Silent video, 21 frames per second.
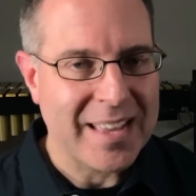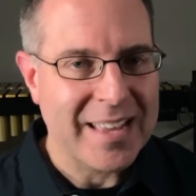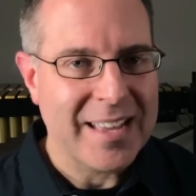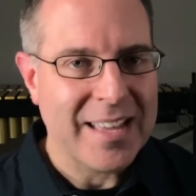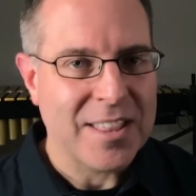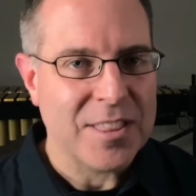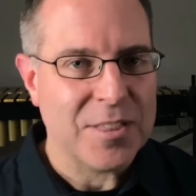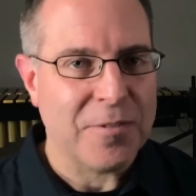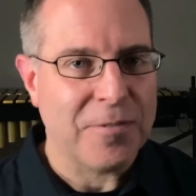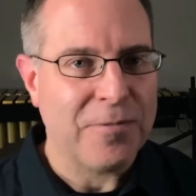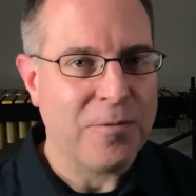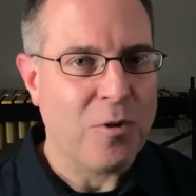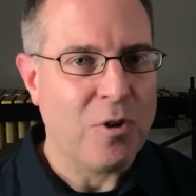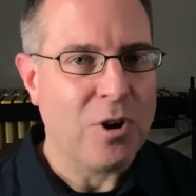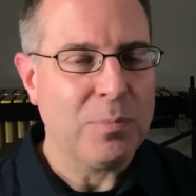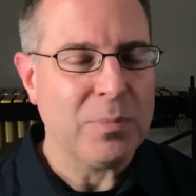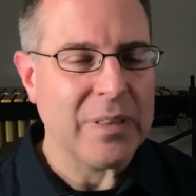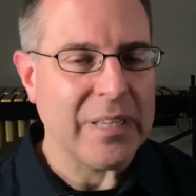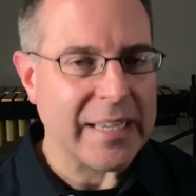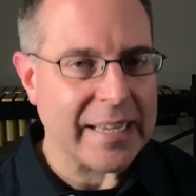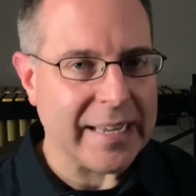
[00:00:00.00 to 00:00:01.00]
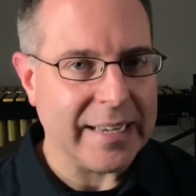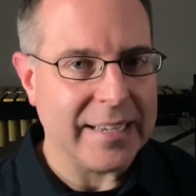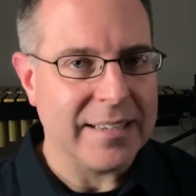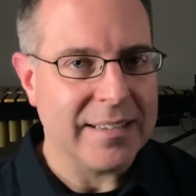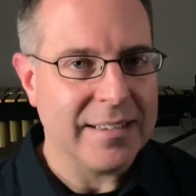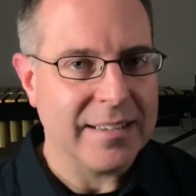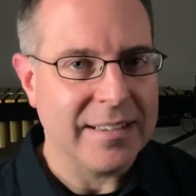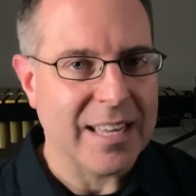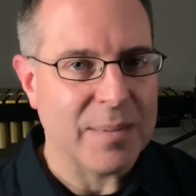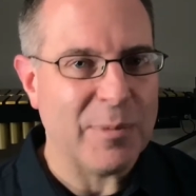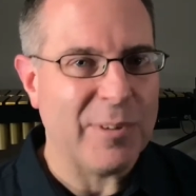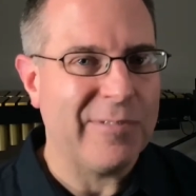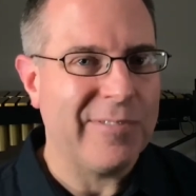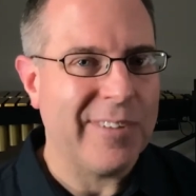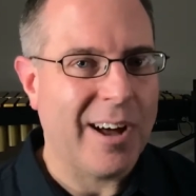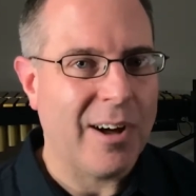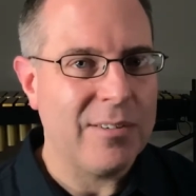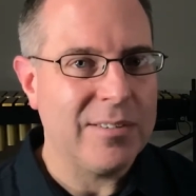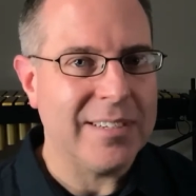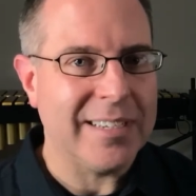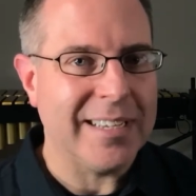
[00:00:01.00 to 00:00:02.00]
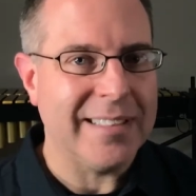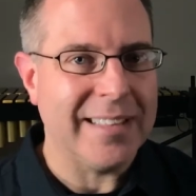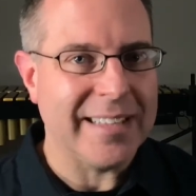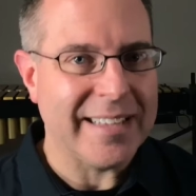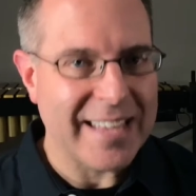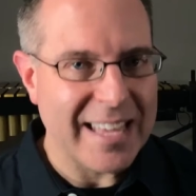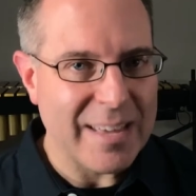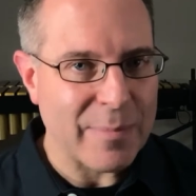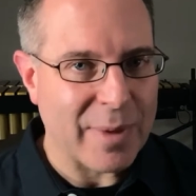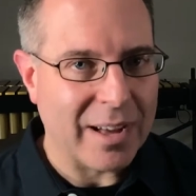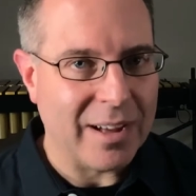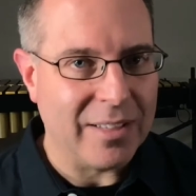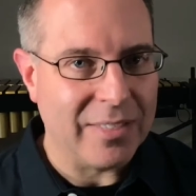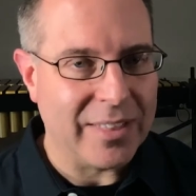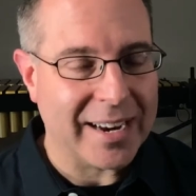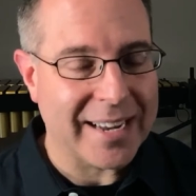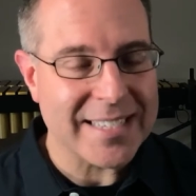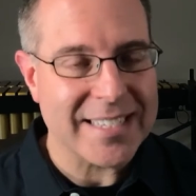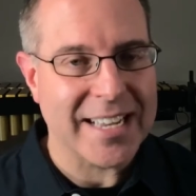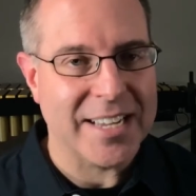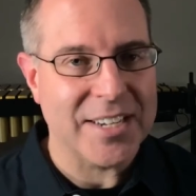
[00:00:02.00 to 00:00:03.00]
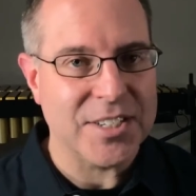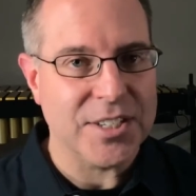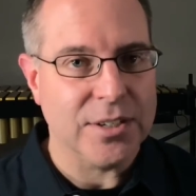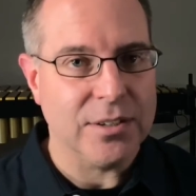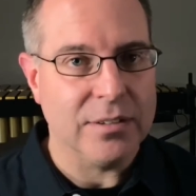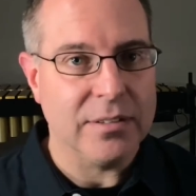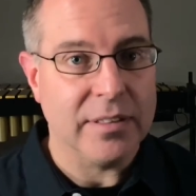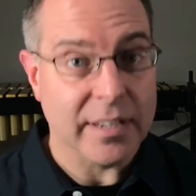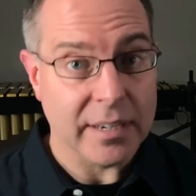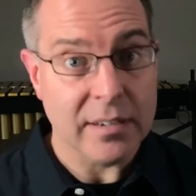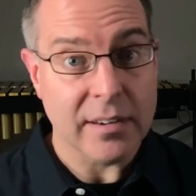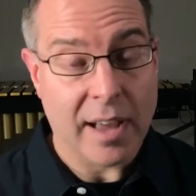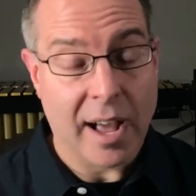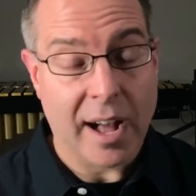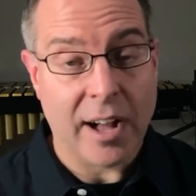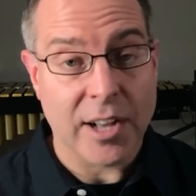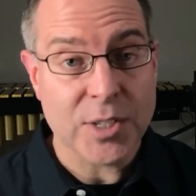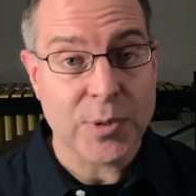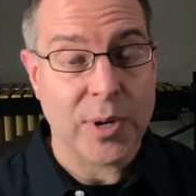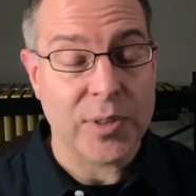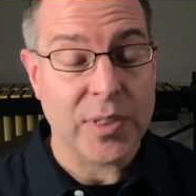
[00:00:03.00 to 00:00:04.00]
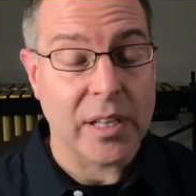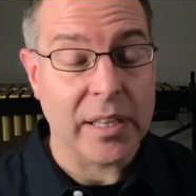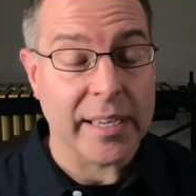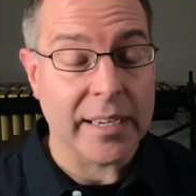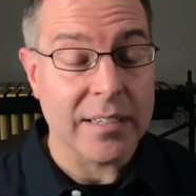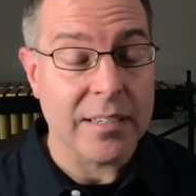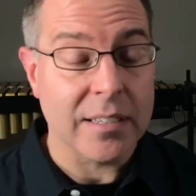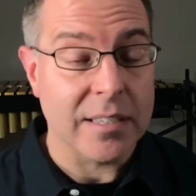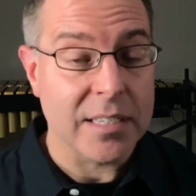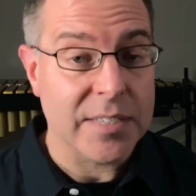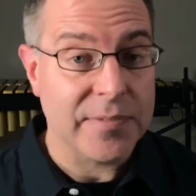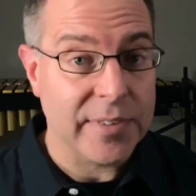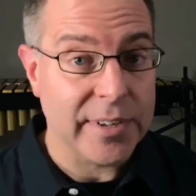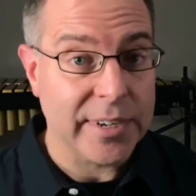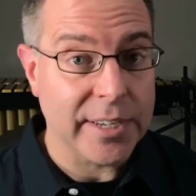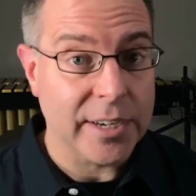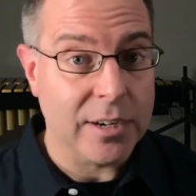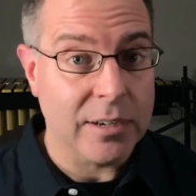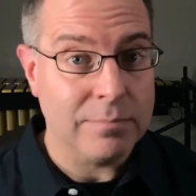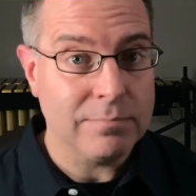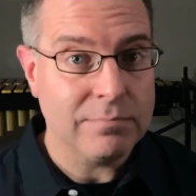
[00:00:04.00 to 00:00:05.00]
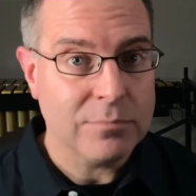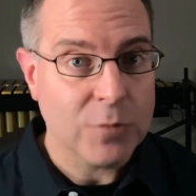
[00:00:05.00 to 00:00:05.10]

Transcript: The form link can be found in the email that I sent you that also had the link to this video.